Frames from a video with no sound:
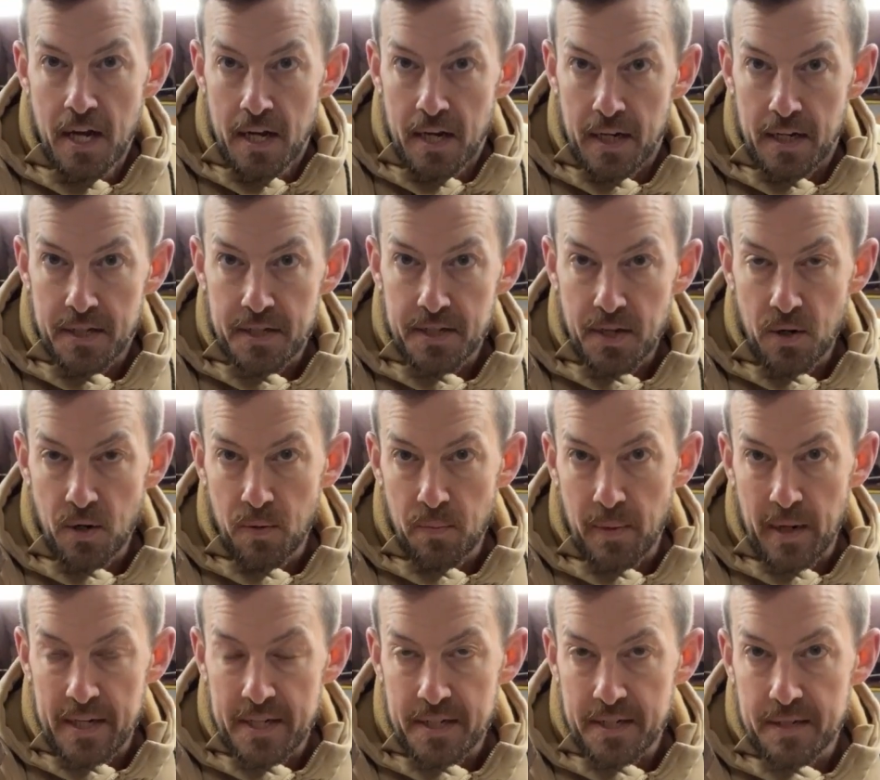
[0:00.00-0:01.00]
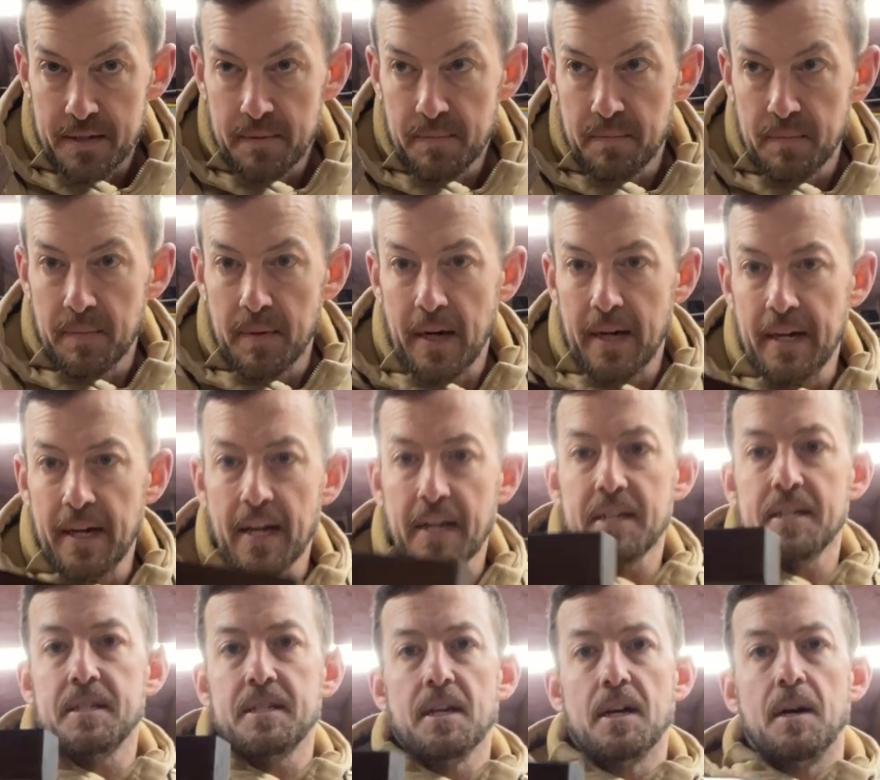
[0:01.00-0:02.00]
And so in my
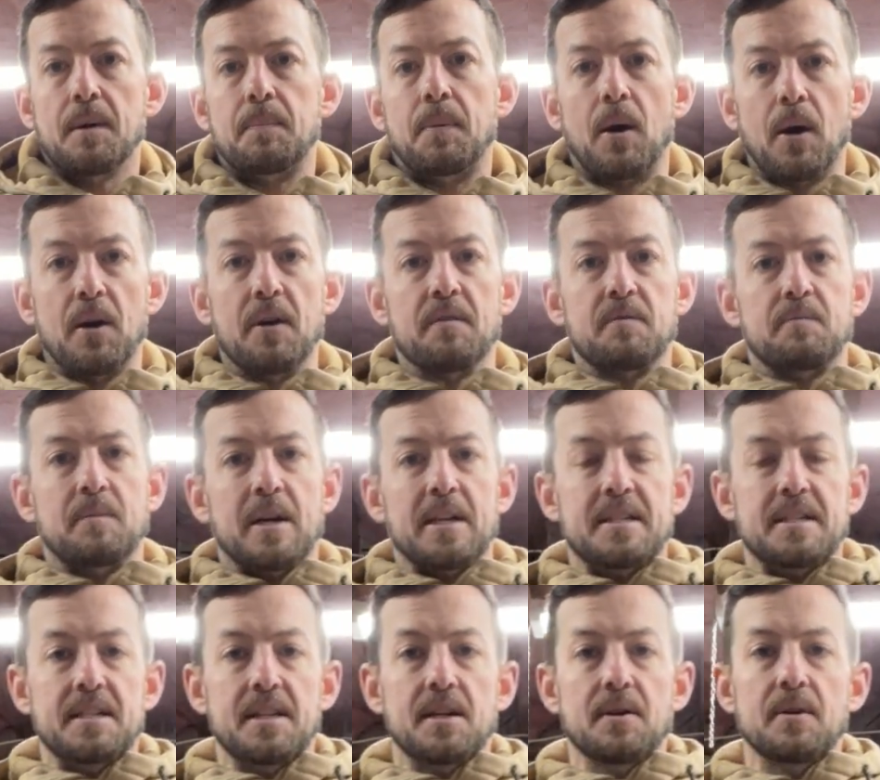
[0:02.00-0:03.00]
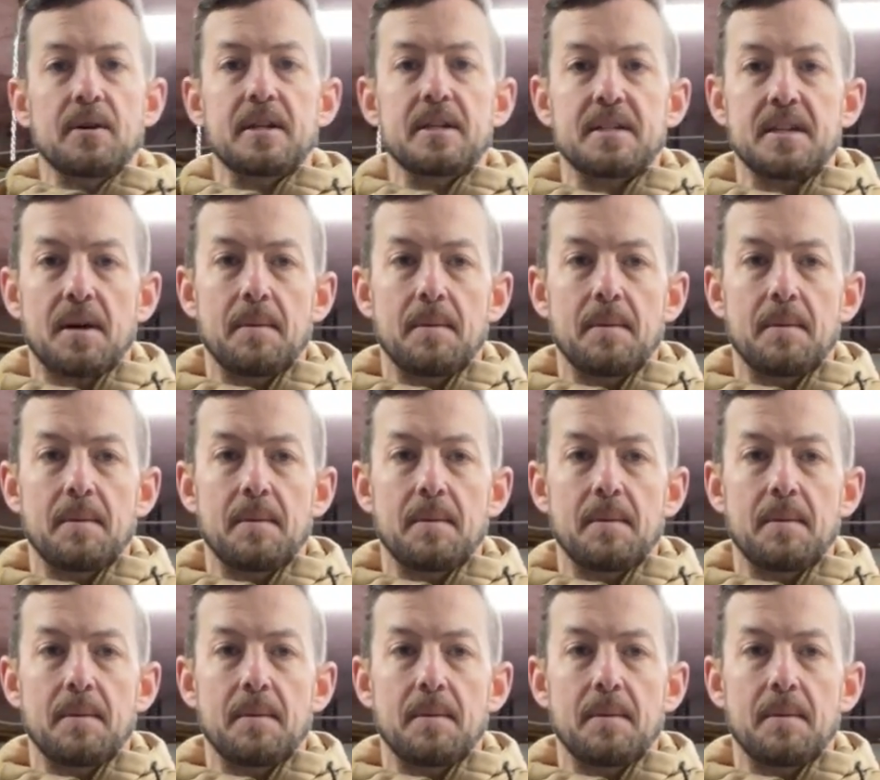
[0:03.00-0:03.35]
next part of my series,